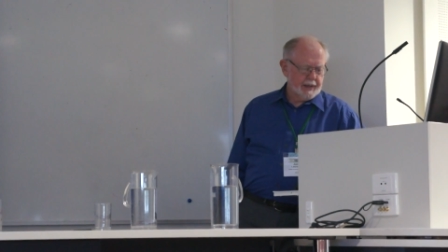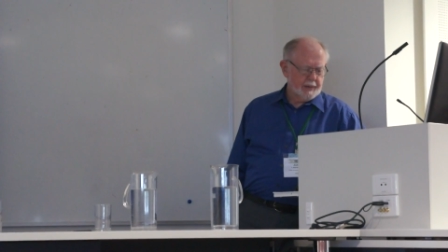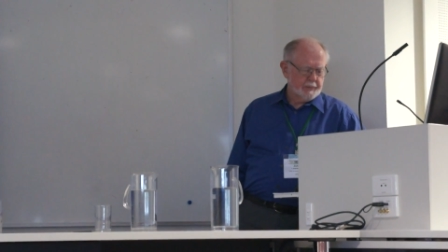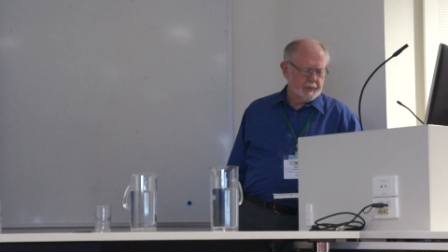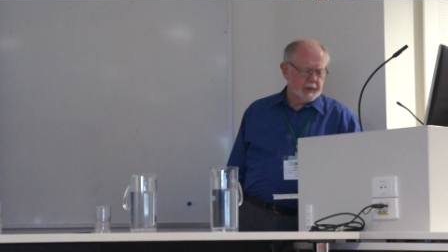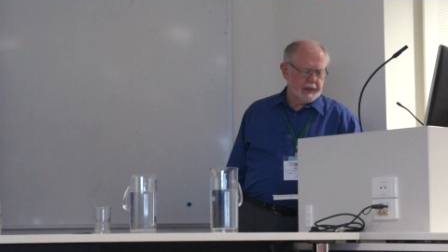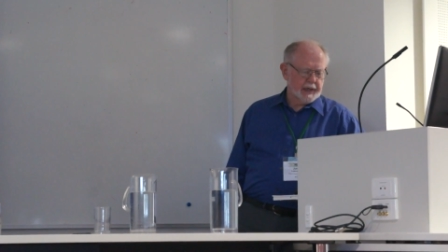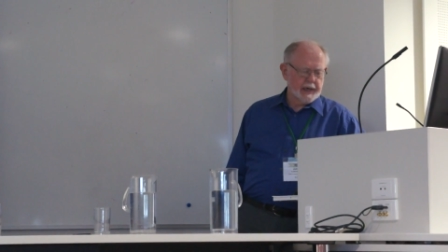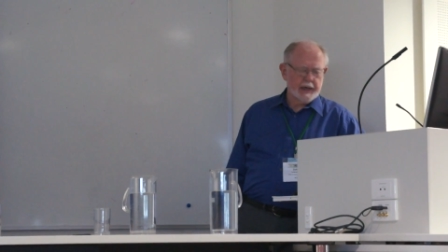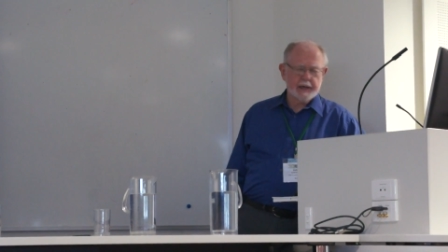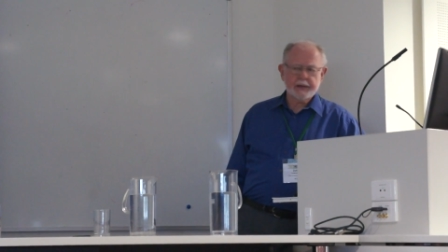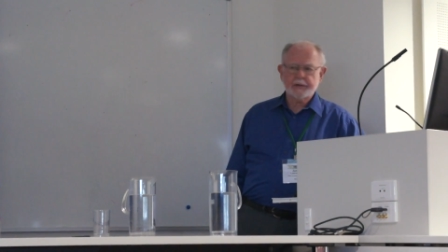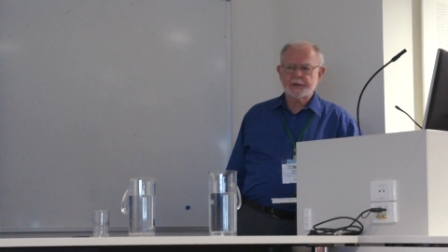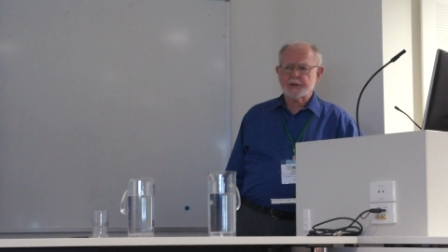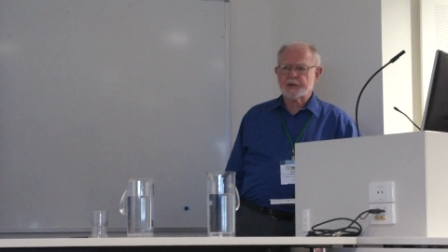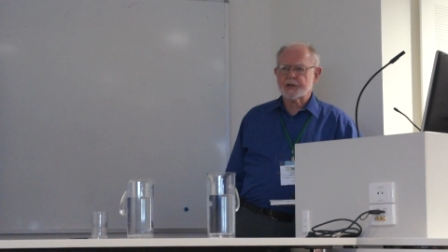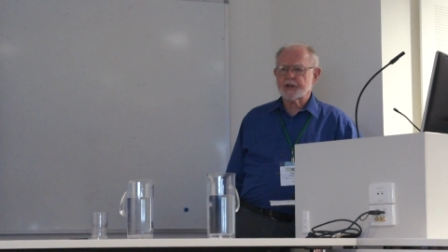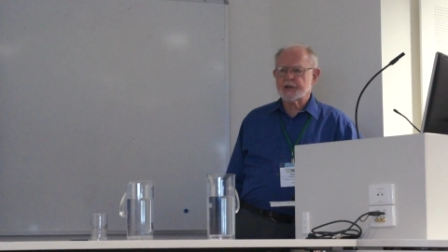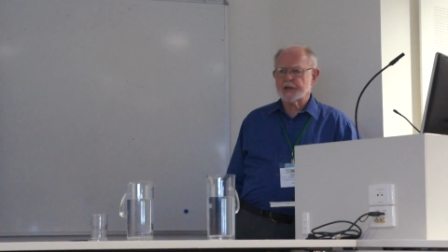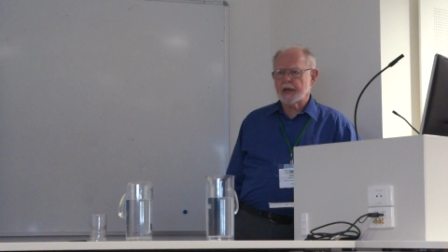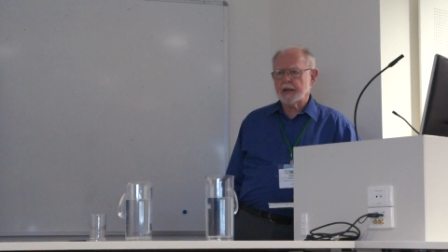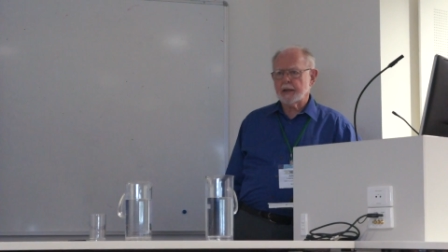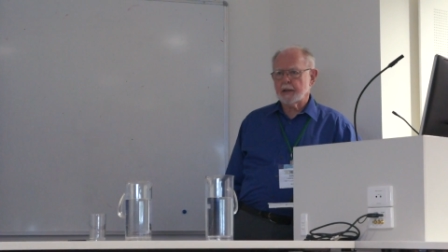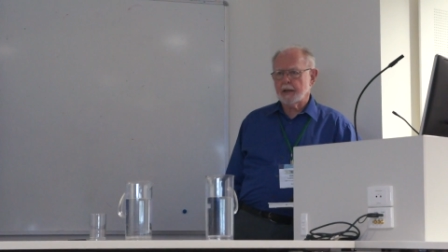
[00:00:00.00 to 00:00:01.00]
began to
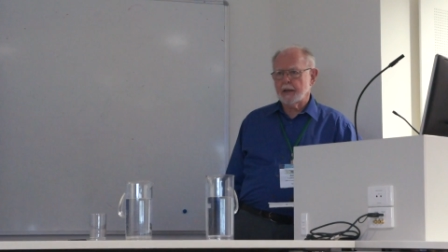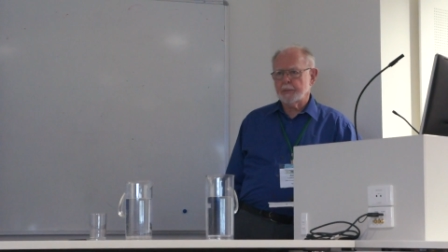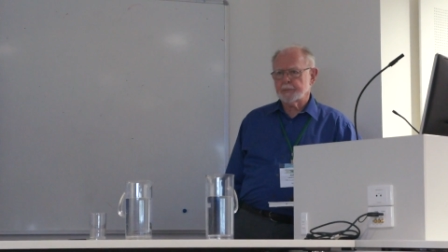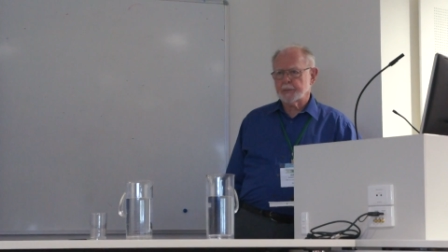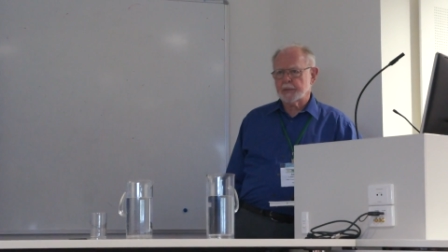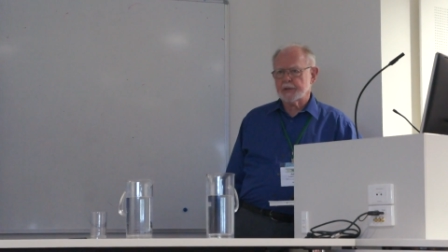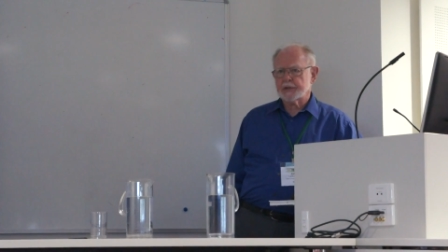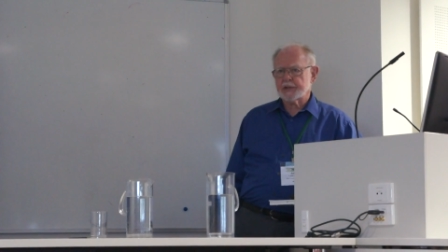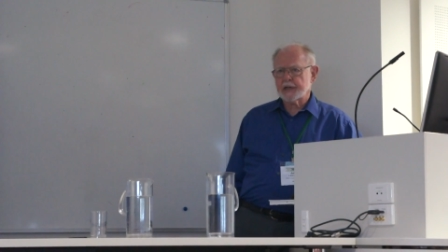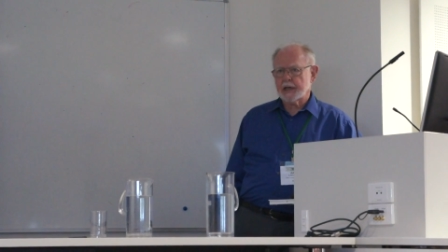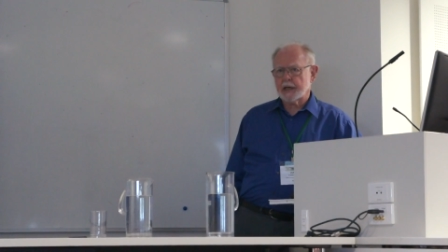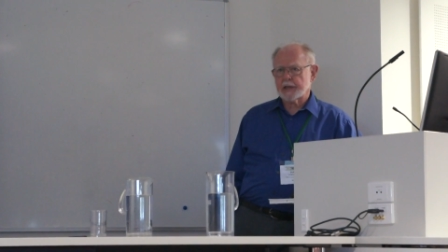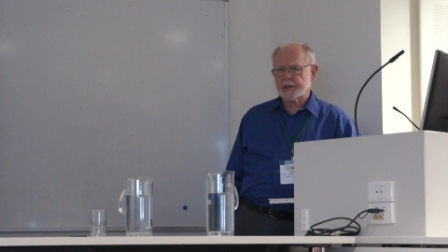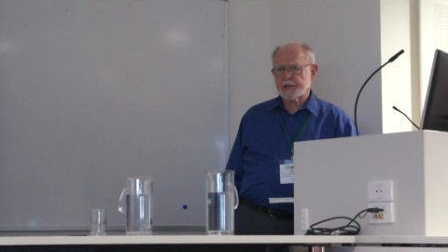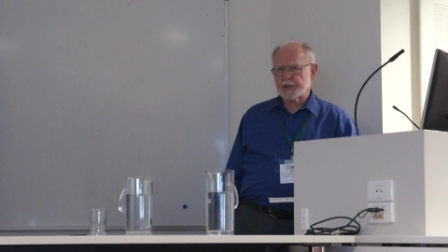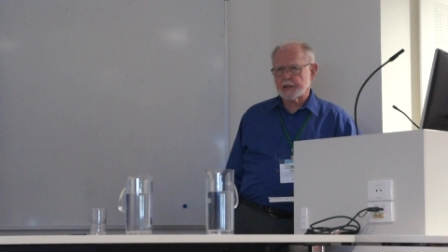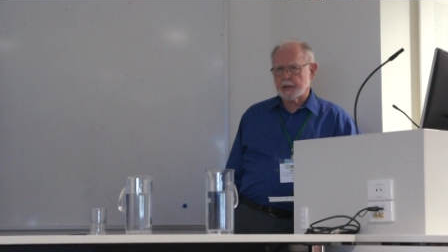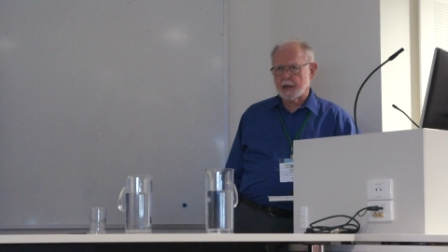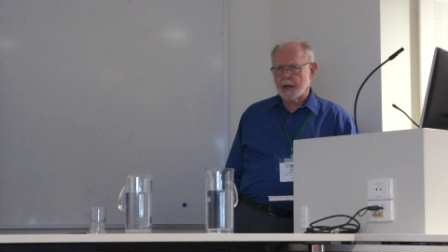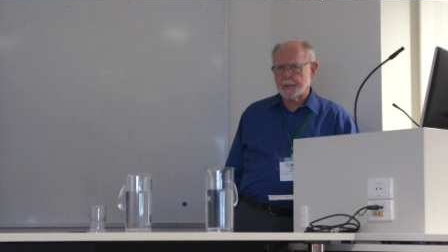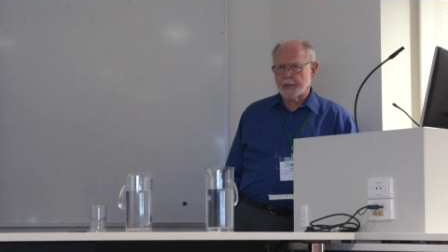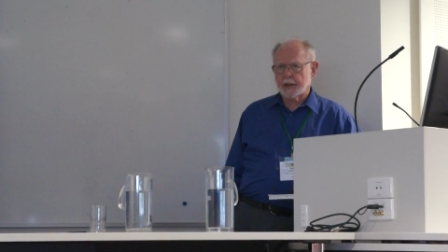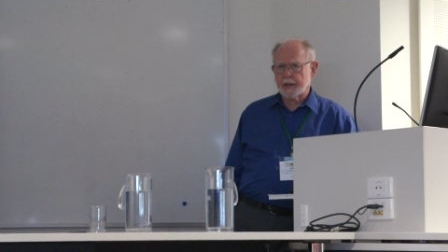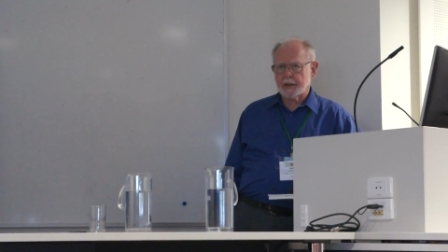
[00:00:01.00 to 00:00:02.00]
shake up the
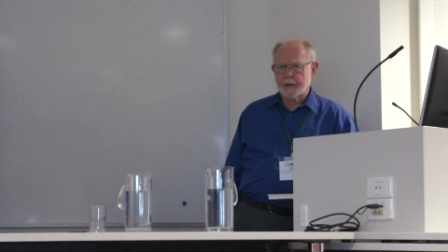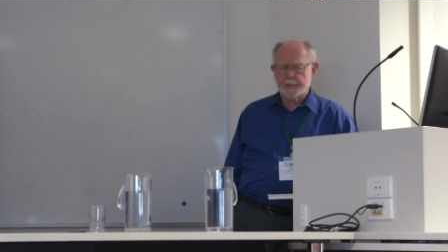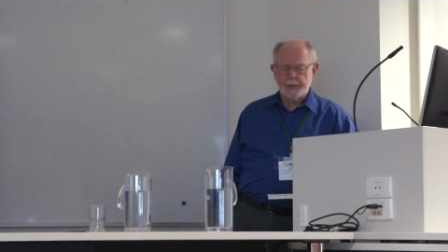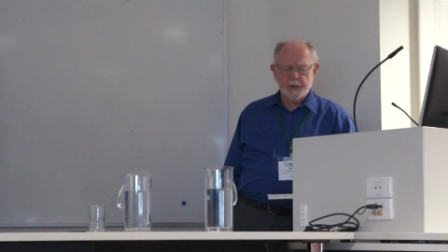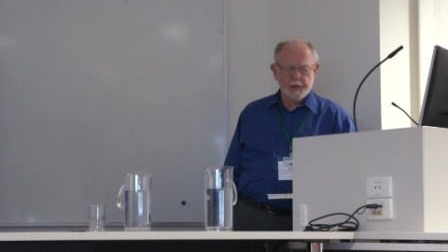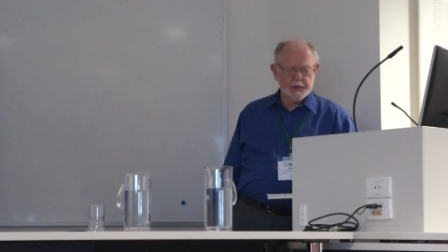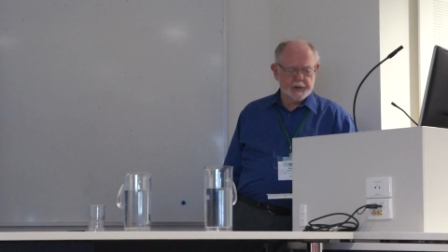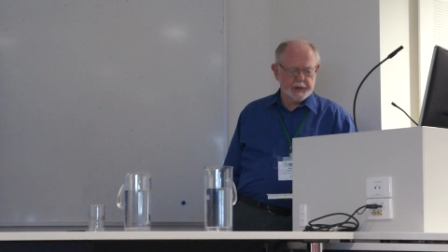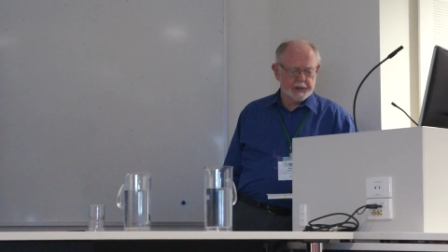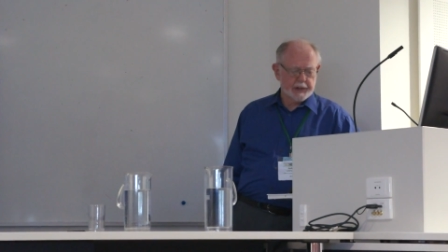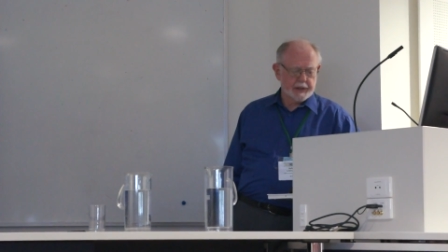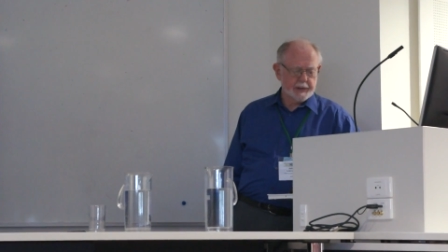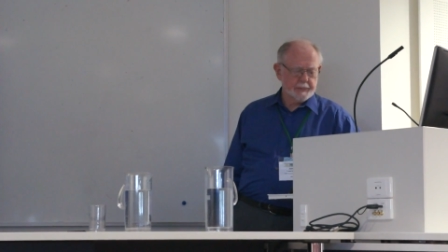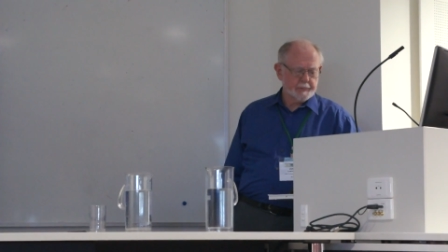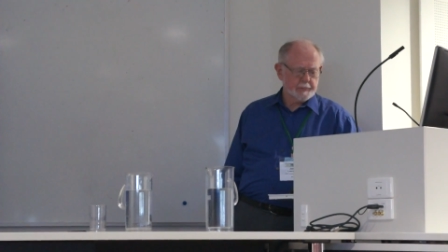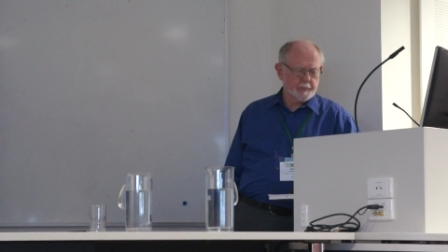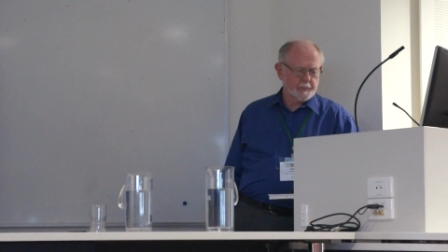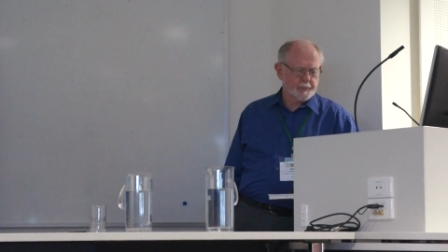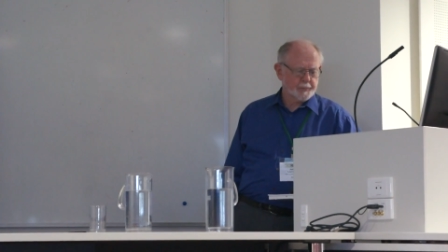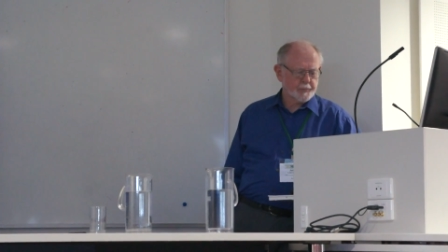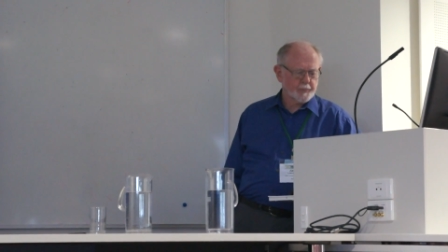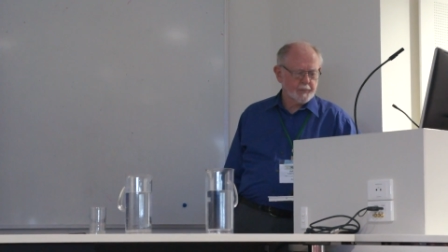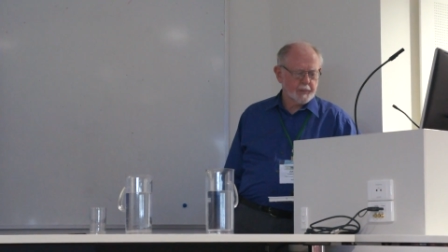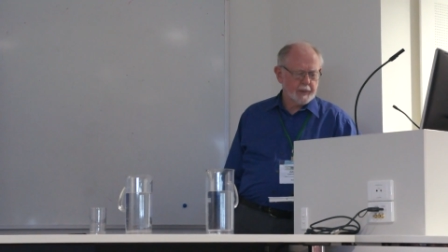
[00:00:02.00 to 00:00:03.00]
taxonomic community
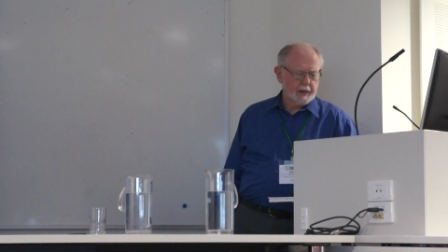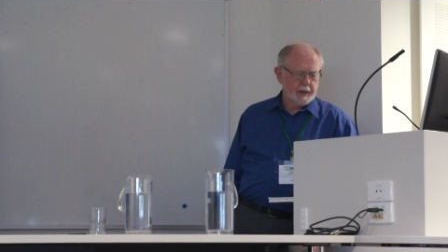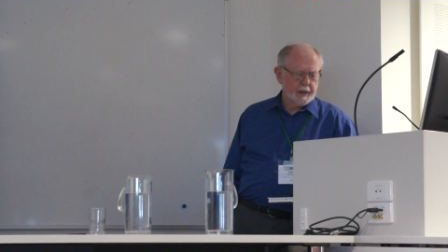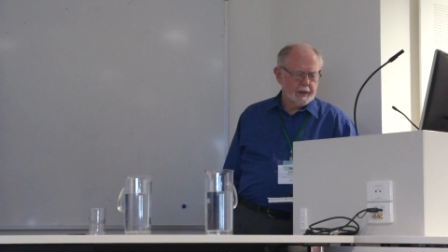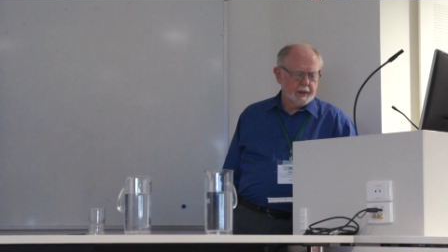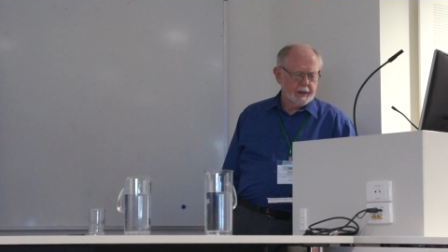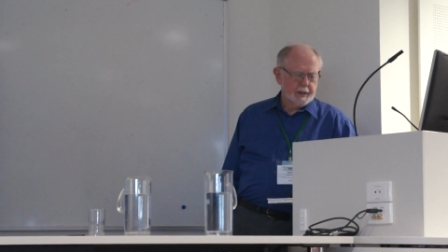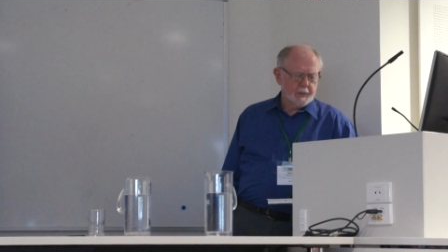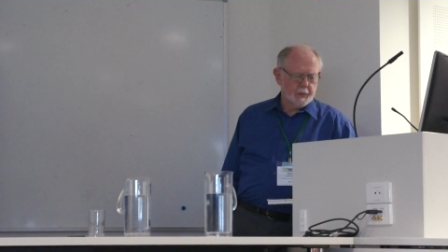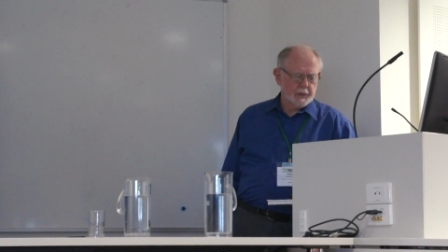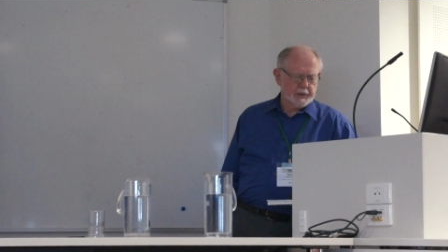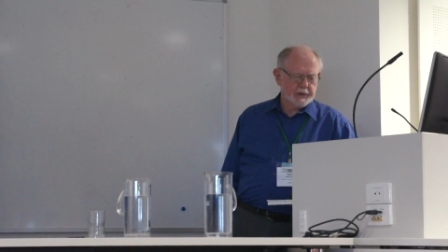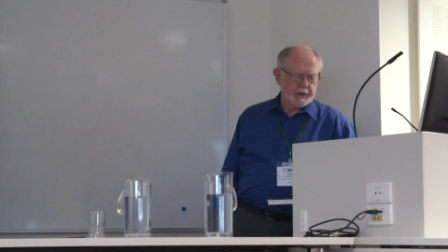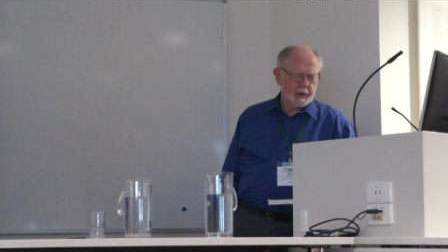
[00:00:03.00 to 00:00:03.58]
with